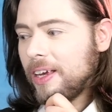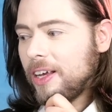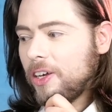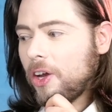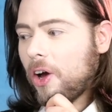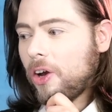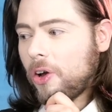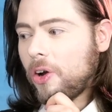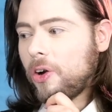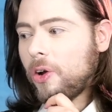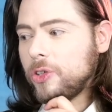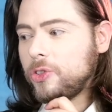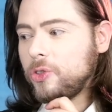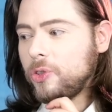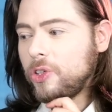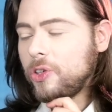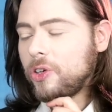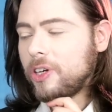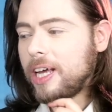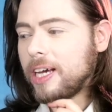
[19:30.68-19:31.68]
No.
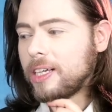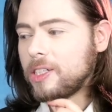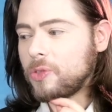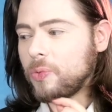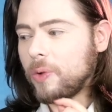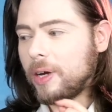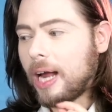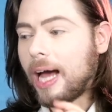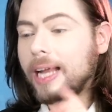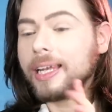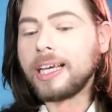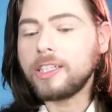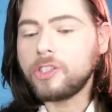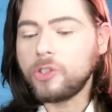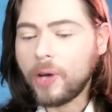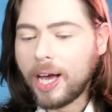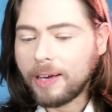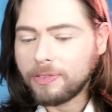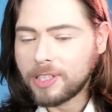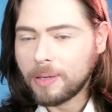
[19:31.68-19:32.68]
Do your next one. Unless
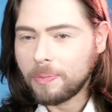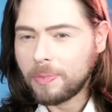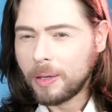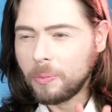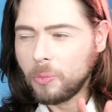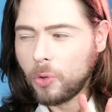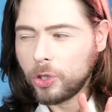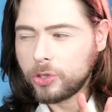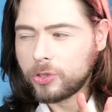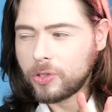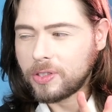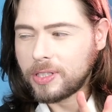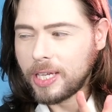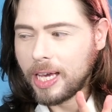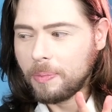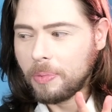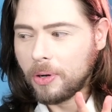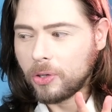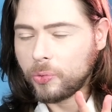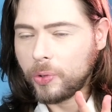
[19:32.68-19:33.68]
you have something more to
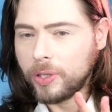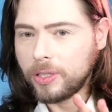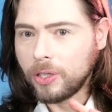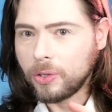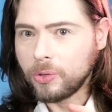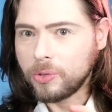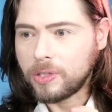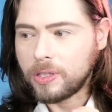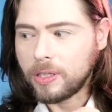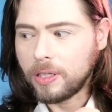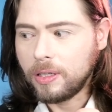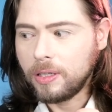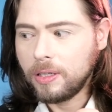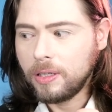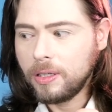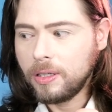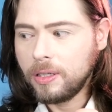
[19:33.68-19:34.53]
say about Cuir de Russie.